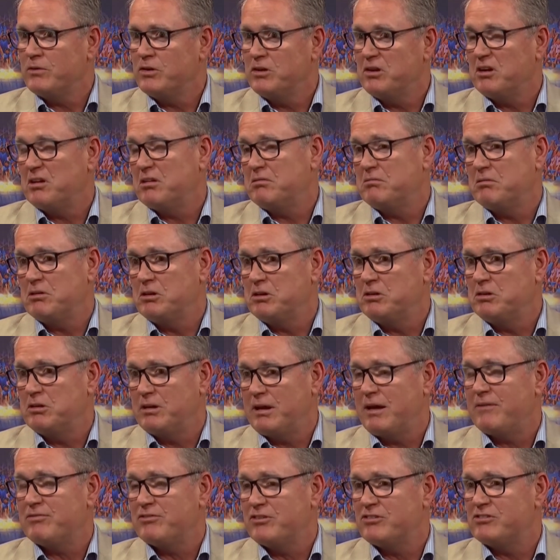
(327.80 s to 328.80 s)
in it?
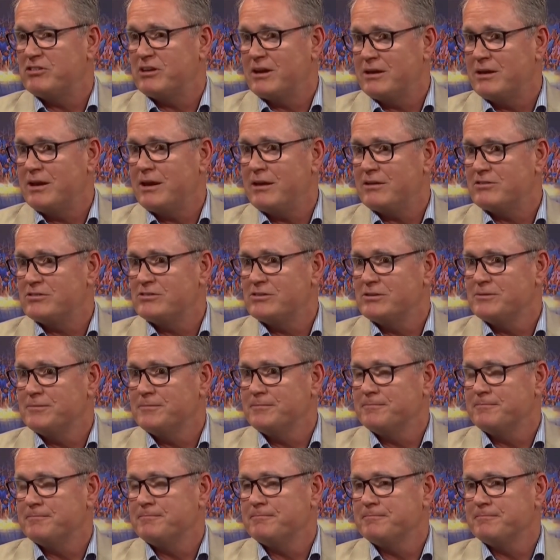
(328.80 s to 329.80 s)
You'd have to say
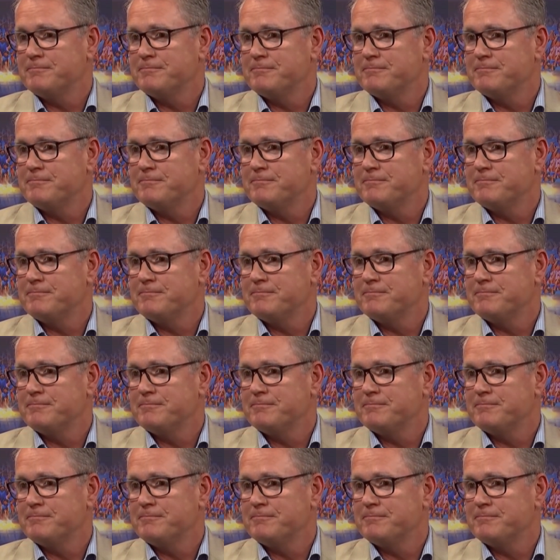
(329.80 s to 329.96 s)
yes.